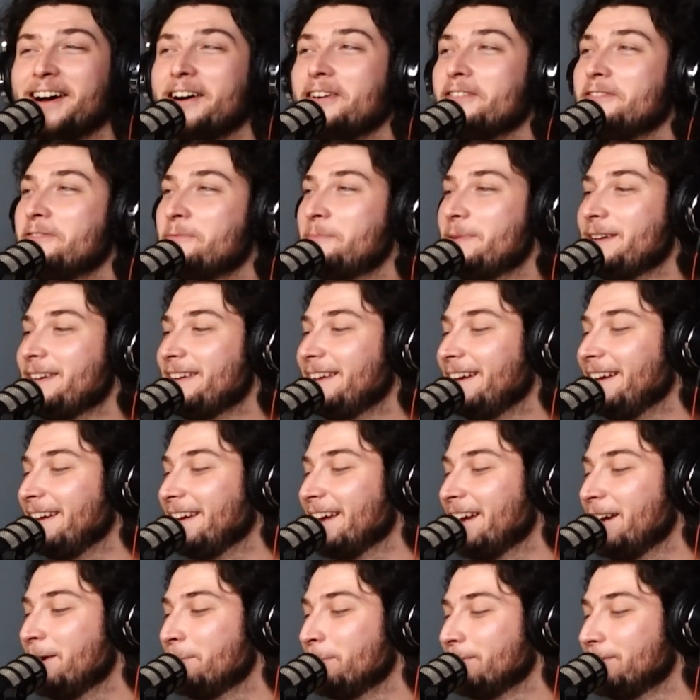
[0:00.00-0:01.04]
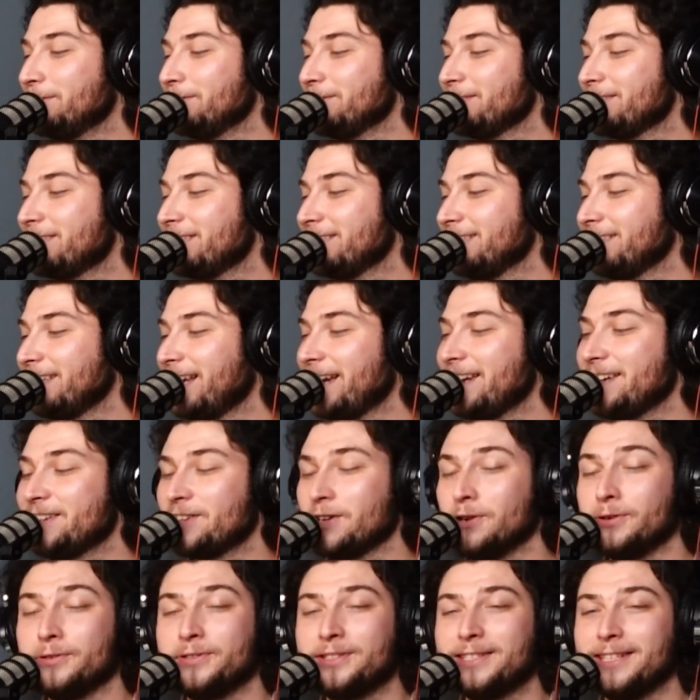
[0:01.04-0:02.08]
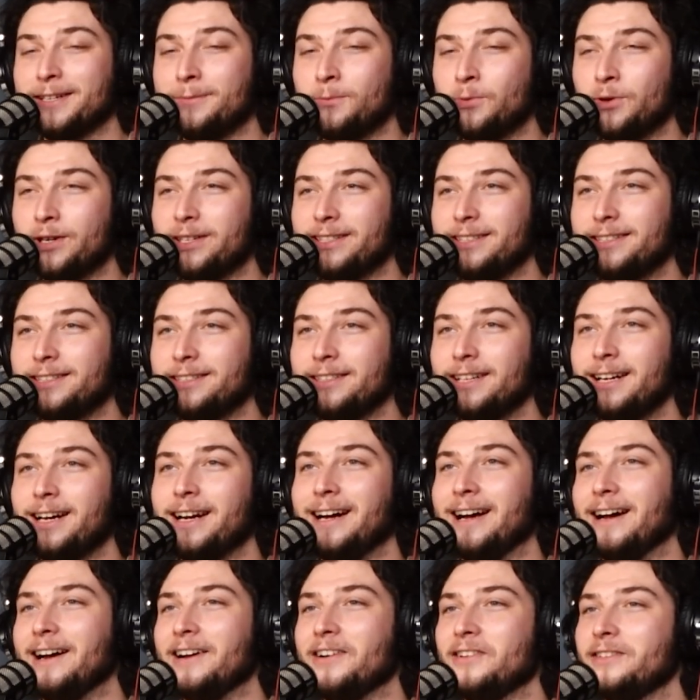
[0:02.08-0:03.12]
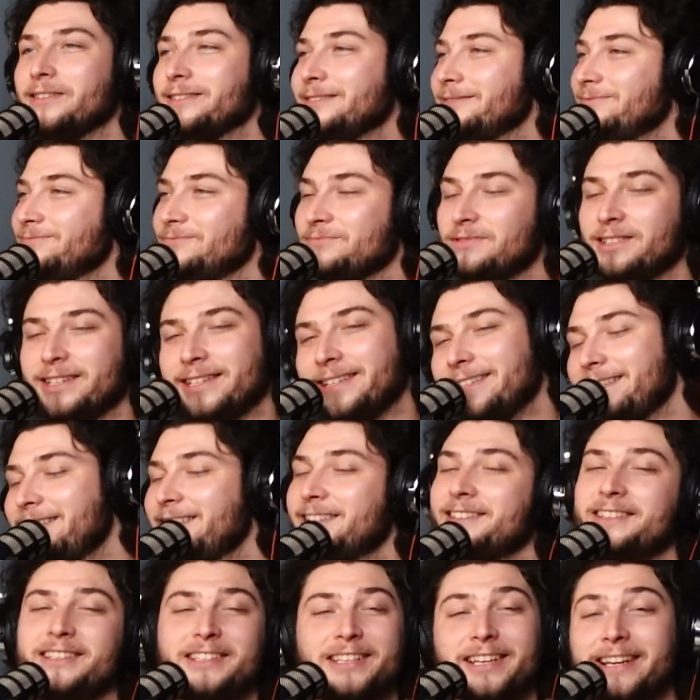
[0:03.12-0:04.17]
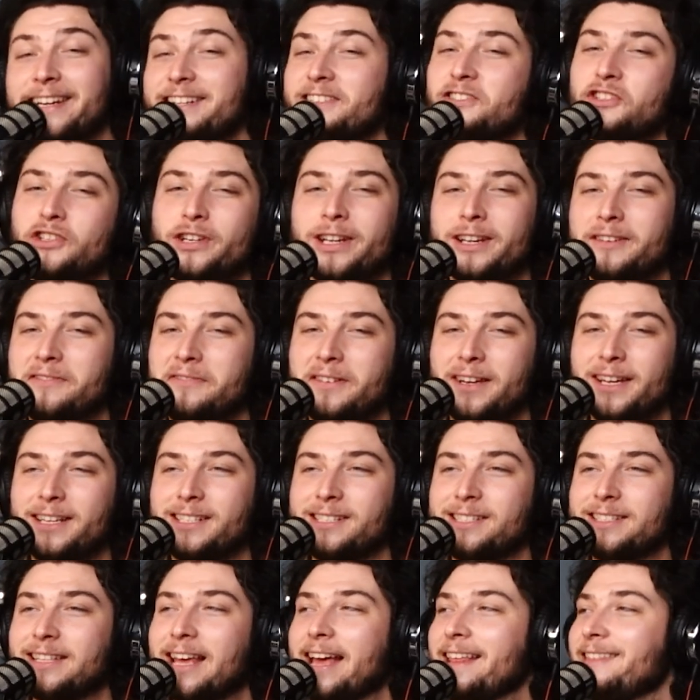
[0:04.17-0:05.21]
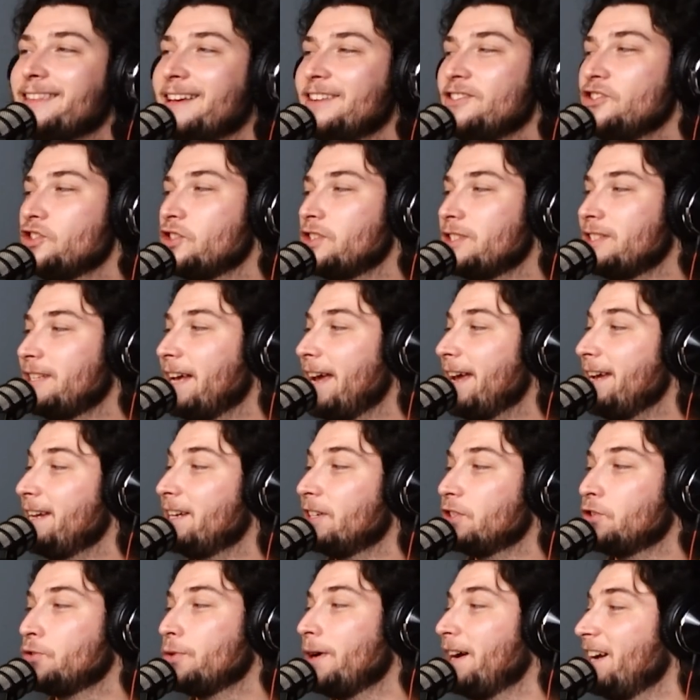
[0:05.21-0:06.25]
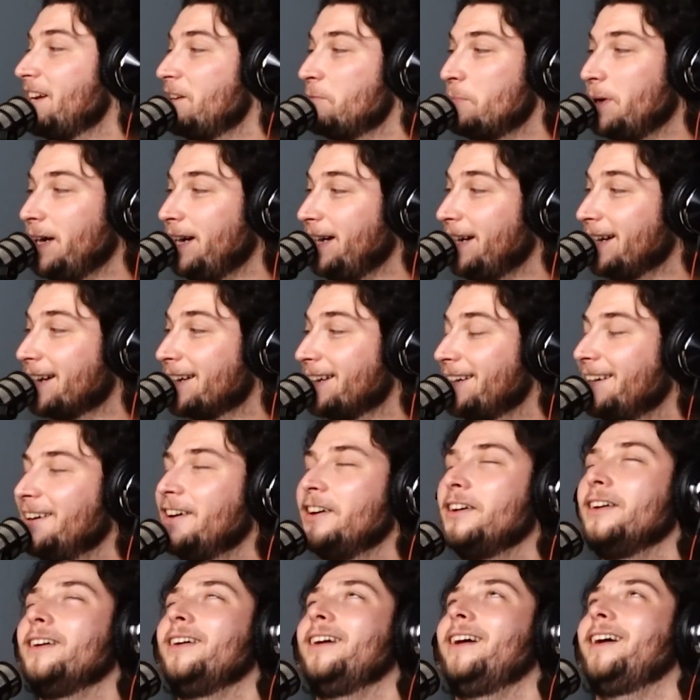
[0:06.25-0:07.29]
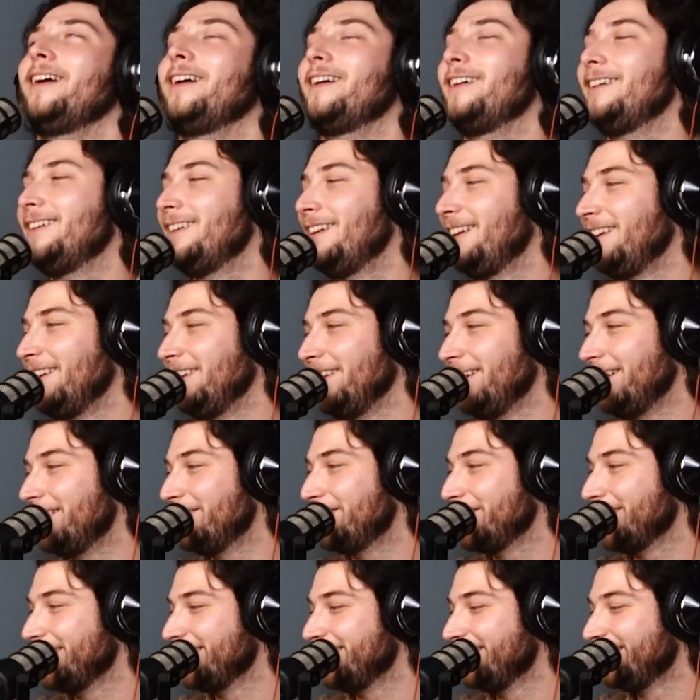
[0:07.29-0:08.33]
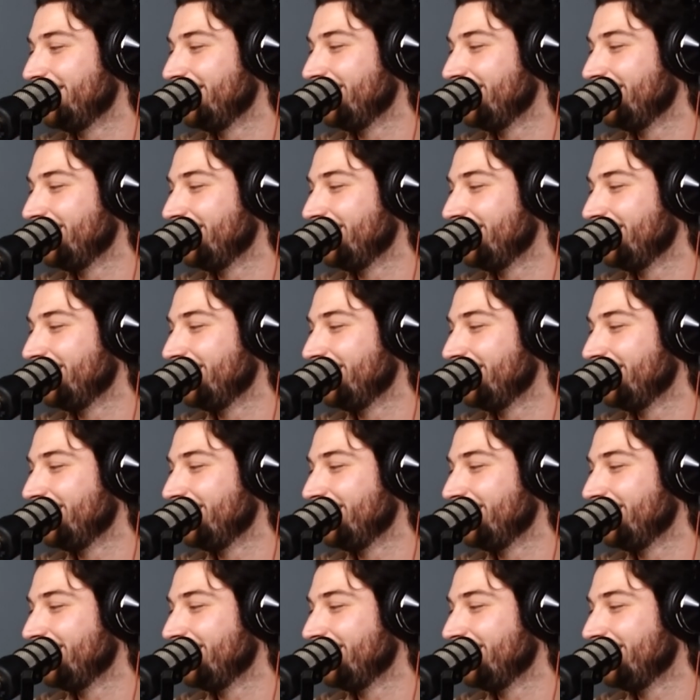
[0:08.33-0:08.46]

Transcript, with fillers: of being able to like go somewhere, get shit faced, and then just take a train back. Ugh, love it.